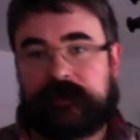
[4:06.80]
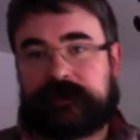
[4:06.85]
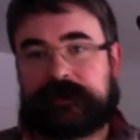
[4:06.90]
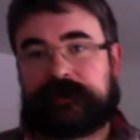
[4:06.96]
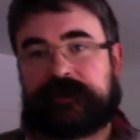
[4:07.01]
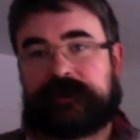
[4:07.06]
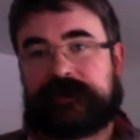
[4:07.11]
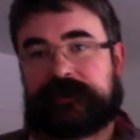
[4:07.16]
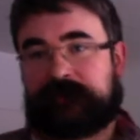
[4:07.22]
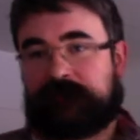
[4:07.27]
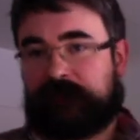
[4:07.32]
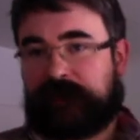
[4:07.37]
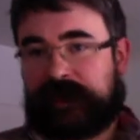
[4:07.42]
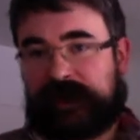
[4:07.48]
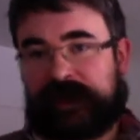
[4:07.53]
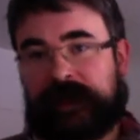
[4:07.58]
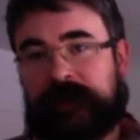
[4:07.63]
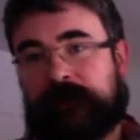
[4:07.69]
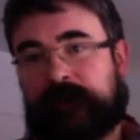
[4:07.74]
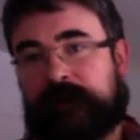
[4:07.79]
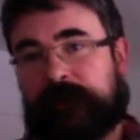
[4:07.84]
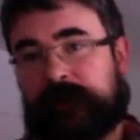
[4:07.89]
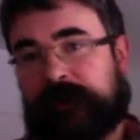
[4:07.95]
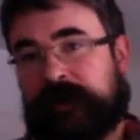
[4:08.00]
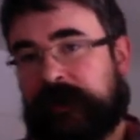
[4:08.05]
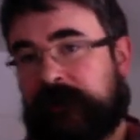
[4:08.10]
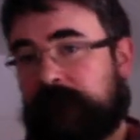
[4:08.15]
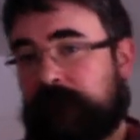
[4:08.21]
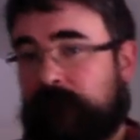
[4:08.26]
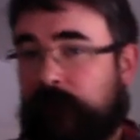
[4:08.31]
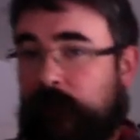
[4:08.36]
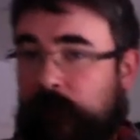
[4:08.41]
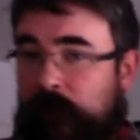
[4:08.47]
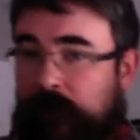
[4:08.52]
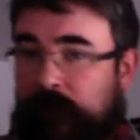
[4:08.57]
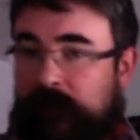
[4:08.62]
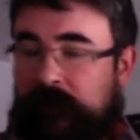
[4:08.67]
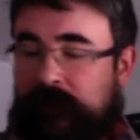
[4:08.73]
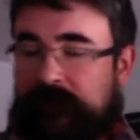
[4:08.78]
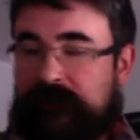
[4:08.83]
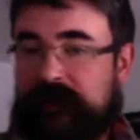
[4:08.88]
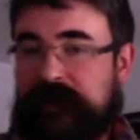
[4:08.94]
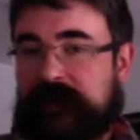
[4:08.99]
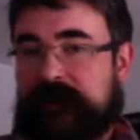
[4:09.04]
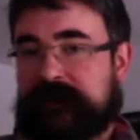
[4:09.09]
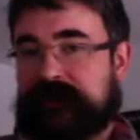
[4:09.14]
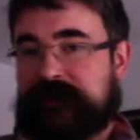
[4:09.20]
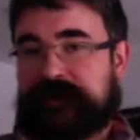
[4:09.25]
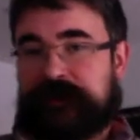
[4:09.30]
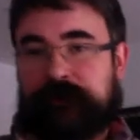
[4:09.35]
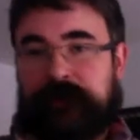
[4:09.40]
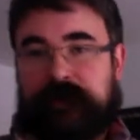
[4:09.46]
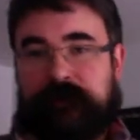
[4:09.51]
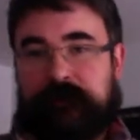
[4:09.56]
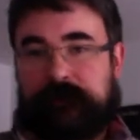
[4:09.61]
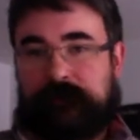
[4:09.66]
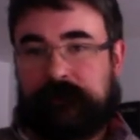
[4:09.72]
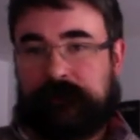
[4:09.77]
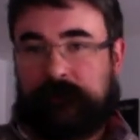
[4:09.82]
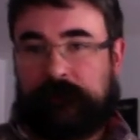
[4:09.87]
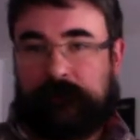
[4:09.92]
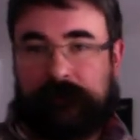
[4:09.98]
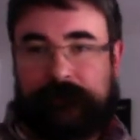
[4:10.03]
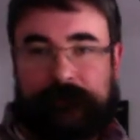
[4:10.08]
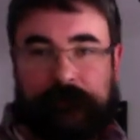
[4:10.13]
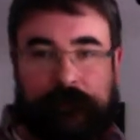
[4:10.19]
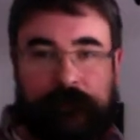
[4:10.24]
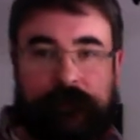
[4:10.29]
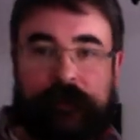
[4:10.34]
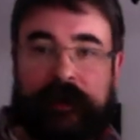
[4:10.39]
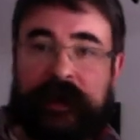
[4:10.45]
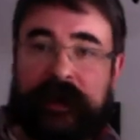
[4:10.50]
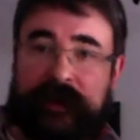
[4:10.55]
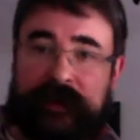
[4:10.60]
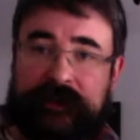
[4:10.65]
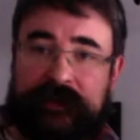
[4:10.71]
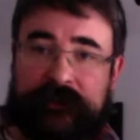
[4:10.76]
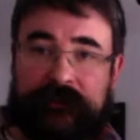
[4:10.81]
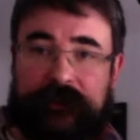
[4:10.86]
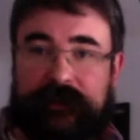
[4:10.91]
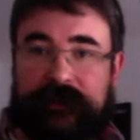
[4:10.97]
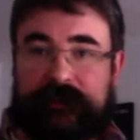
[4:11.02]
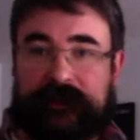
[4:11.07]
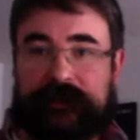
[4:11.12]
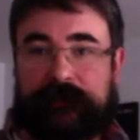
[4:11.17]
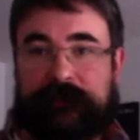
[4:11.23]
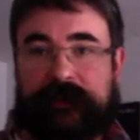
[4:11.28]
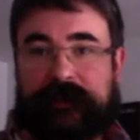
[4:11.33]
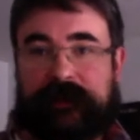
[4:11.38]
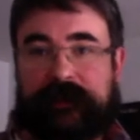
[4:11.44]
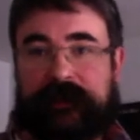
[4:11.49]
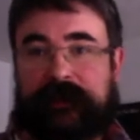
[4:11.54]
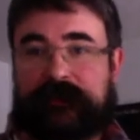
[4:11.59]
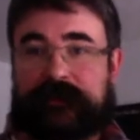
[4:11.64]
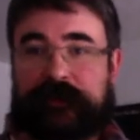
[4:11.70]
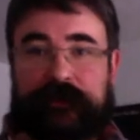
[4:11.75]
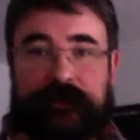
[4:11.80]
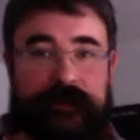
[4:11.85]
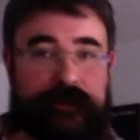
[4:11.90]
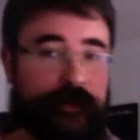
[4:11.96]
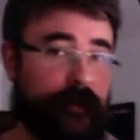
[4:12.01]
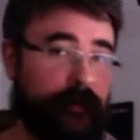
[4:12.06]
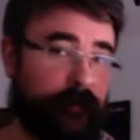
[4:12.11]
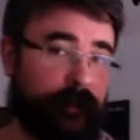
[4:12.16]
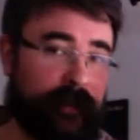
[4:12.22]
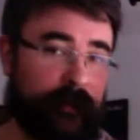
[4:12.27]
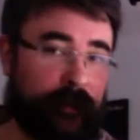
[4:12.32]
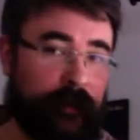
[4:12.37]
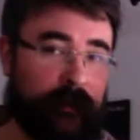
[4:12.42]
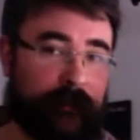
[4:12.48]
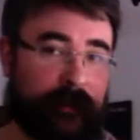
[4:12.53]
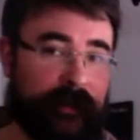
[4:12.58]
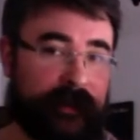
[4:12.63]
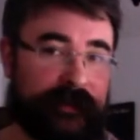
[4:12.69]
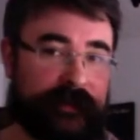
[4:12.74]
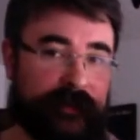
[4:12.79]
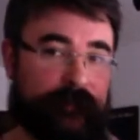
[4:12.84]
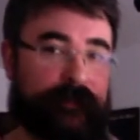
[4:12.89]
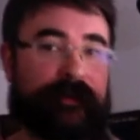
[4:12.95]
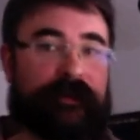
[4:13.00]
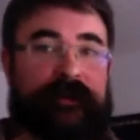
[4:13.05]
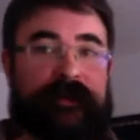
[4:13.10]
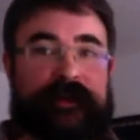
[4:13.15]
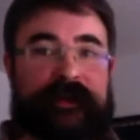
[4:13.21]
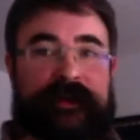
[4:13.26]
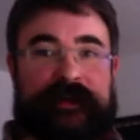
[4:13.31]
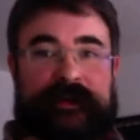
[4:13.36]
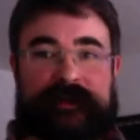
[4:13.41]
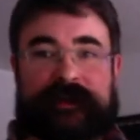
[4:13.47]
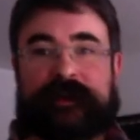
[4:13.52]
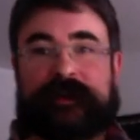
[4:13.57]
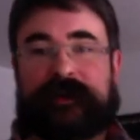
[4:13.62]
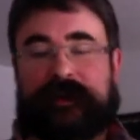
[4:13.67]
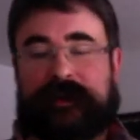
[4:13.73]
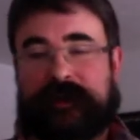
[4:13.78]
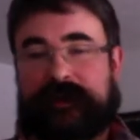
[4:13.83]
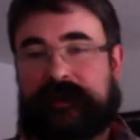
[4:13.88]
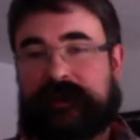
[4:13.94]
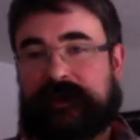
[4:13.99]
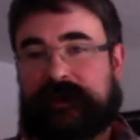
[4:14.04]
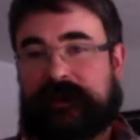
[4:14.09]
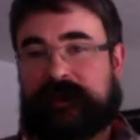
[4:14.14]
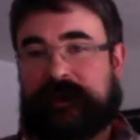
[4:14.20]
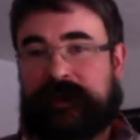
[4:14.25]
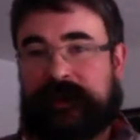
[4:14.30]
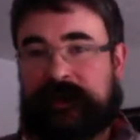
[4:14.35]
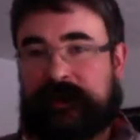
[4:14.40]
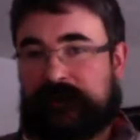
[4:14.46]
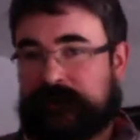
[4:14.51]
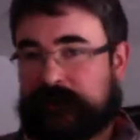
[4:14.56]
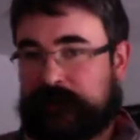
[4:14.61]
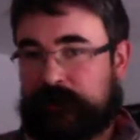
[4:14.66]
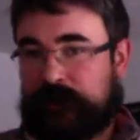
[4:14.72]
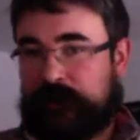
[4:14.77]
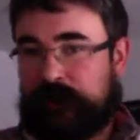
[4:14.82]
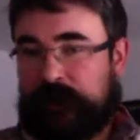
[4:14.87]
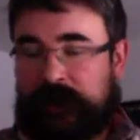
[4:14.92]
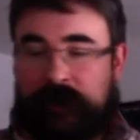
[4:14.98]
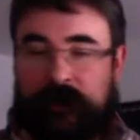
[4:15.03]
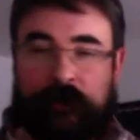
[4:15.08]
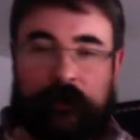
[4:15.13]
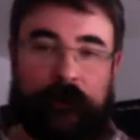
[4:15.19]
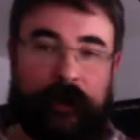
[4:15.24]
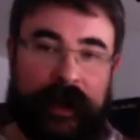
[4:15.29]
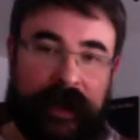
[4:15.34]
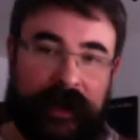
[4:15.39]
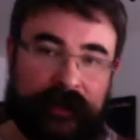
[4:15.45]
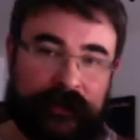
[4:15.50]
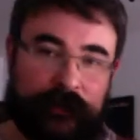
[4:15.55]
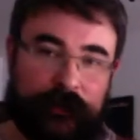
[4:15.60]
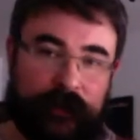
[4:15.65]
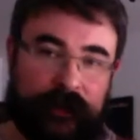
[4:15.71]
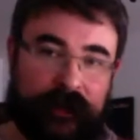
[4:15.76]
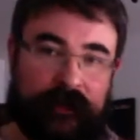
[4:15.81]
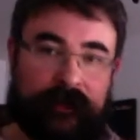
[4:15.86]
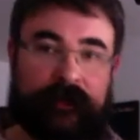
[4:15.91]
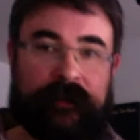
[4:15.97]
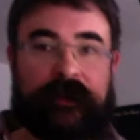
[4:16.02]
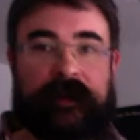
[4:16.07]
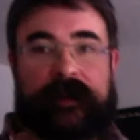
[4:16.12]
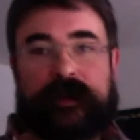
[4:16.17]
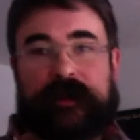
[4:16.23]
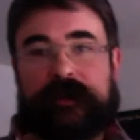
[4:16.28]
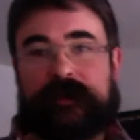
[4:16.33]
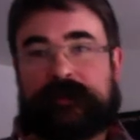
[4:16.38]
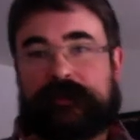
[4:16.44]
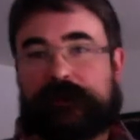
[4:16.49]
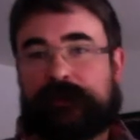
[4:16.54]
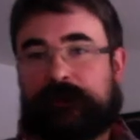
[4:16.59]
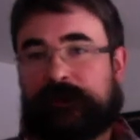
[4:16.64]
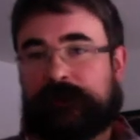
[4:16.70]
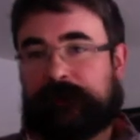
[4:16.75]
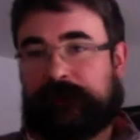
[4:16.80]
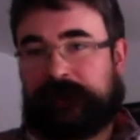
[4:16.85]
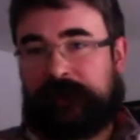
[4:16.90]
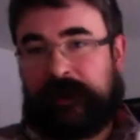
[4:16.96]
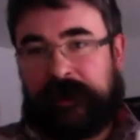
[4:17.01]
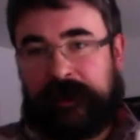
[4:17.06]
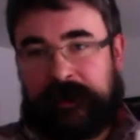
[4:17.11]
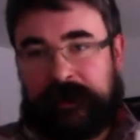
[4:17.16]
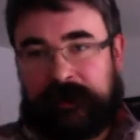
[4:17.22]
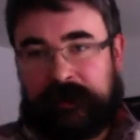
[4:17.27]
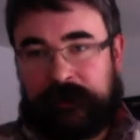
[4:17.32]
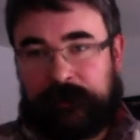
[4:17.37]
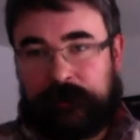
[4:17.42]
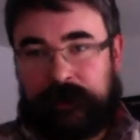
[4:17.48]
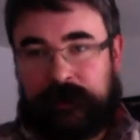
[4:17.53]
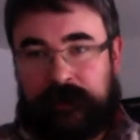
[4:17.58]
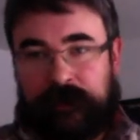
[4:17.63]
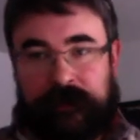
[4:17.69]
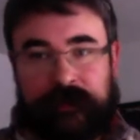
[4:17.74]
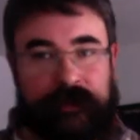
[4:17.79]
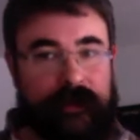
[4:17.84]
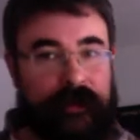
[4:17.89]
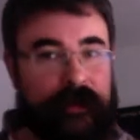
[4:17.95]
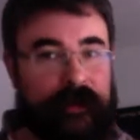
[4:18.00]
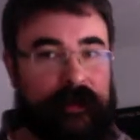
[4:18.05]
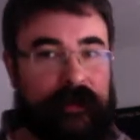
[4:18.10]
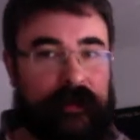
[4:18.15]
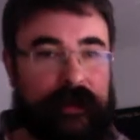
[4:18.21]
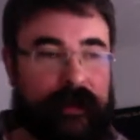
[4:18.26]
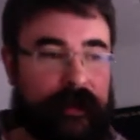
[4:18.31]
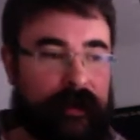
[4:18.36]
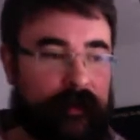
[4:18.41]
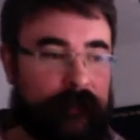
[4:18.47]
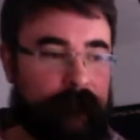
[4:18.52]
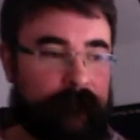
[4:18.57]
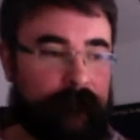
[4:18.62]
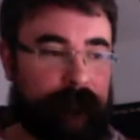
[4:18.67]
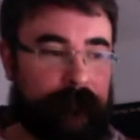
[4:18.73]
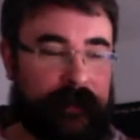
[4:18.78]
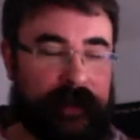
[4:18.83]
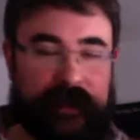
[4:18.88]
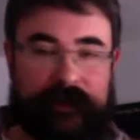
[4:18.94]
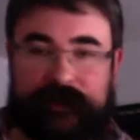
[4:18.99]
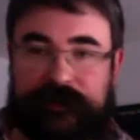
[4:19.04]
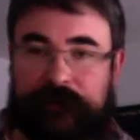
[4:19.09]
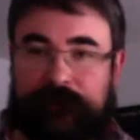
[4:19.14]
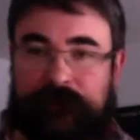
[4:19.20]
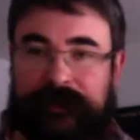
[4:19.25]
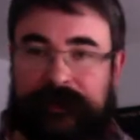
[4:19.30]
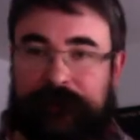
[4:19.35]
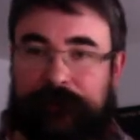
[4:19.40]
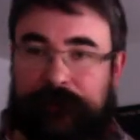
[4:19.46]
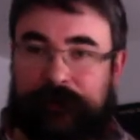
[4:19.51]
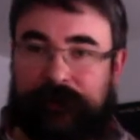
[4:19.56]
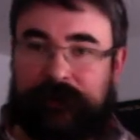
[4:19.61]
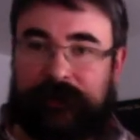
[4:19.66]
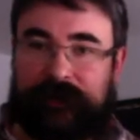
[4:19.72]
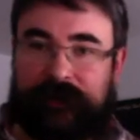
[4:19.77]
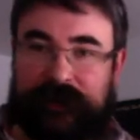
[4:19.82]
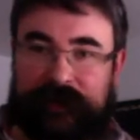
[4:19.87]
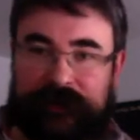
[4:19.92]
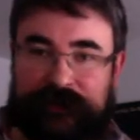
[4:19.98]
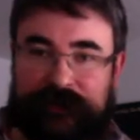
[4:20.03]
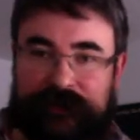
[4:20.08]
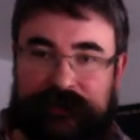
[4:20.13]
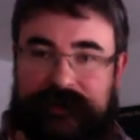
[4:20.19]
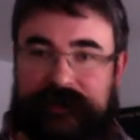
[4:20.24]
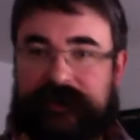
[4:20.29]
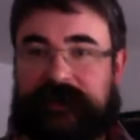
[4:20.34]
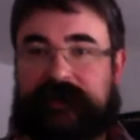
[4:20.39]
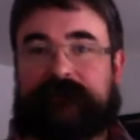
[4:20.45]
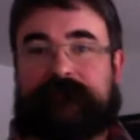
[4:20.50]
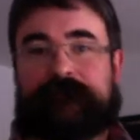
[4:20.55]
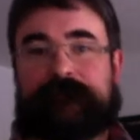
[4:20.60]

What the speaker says: just being able to play more of the instrument, the full range of the instrument, gives you so many more possibilities to interact with, to be melodic with, and to be more interesting.